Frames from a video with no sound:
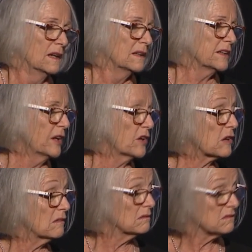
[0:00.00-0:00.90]
you know,
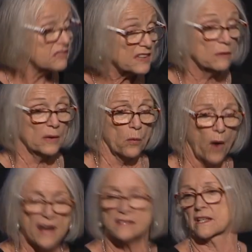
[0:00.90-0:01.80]
think we're
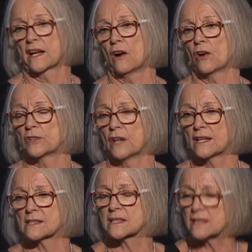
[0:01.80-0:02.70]
wise in our own
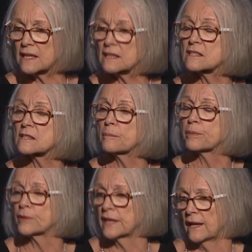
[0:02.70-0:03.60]
eyes. Get into
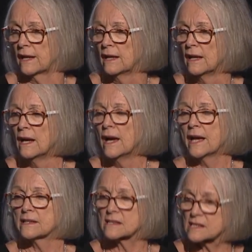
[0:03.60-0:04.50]
prayer
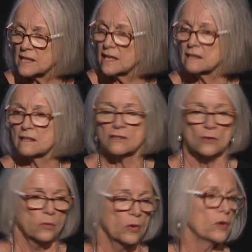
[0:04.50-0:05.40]
and send the
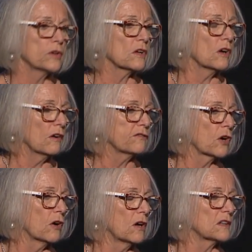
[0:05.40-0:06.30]
word of
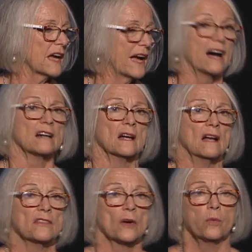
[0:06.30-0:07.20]
God out.
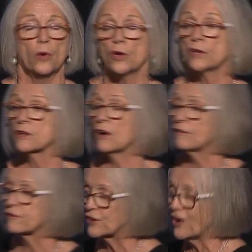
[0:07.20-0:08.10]
The word of
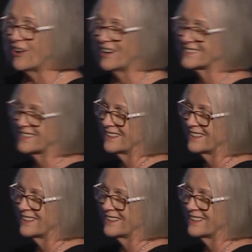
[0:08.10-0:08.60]
God